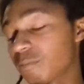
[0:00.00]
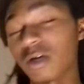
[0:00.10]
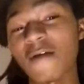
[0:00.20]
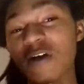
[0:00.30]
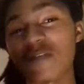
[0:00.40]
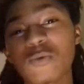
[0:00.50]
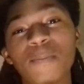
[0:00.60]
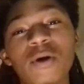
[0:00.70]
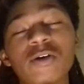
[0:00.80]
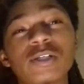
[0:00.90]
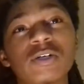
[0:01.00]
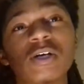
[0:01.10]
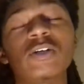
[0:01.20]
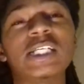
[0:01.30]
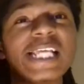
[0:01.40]
But I fuck with Boruto,
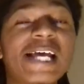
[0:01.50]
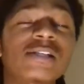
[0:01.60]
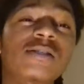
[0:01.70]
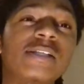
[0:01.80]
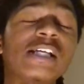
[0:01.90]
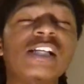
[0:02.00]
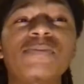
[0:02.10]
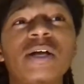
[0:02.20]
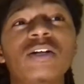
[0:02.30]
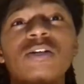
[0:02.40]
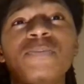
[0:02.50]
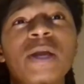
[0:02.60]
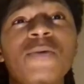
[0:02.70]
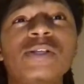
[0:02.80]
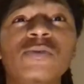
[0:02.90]
though. That's probably the only
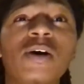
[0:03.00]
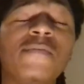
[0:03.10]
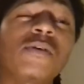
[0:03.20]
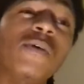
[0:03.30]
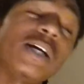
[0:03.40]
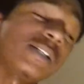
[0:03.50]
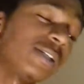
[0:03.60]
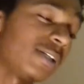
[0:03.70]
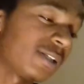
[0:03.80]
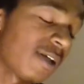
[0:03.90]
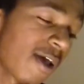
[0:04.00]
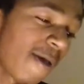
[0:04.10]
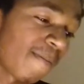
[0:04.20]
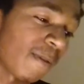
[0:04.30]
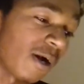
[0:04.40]
main reason why I'm finna watch this.
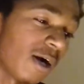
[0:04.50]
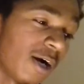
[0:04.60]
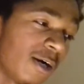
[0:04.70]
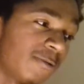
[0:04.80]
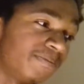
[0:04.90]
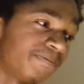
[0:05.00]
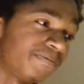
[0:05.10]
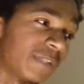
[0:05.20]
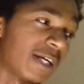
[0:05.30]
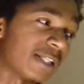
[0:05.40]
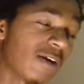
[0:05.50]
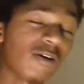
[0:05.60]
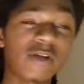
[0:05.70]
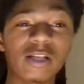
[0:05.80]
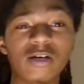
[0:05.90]
Because I
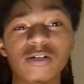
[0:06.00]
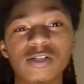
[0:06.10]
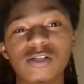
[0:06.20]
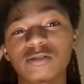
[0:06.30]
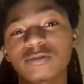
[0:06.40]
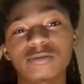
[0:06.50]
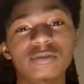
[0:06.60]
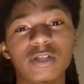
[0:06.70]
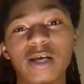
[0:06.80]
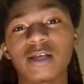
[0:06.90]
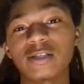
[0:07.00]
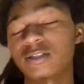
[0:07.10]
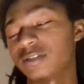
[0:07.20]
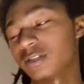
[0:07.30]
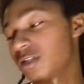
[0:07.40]
don't like Naruto. Like,
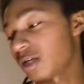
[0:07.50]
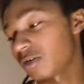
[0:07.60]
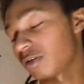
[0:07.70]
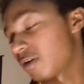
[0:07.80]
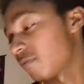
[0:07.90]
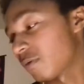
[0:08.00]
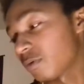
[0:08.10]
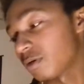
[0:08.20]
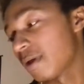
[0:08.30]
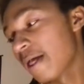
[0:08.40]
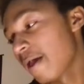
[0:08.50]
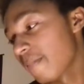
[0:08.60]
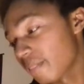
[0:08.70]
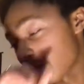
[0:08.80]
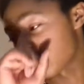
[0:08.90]
I don't know. I don't fuck with him.
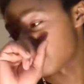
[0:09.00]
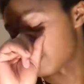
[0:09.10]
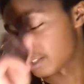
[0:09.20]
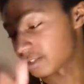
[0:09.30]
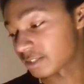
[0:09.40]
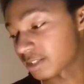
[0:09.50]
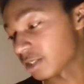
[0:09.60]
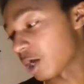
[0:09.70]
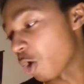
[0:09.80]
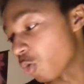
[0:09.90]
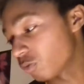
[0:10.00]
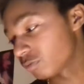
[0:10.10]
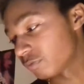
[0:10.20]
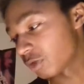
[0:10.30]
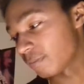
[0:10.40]
Like I said, it's the son of the GOAT.
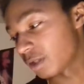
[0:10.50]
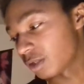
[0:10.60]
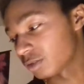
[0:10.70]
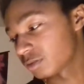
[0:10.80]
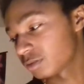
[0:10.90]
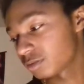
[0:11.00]
What do you mean?